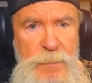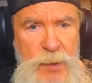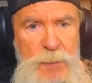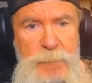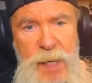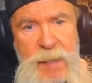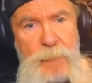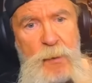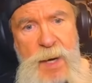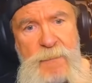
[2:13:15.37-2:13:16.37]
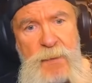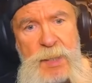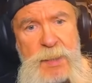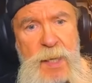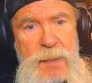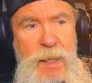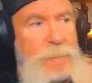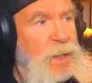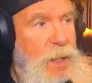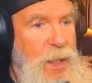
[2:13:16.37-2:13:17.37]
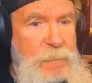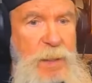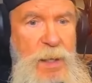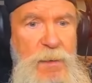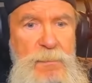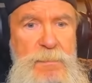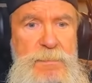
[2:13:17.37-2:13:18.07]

Just pay him whatever he's got coming and let him go.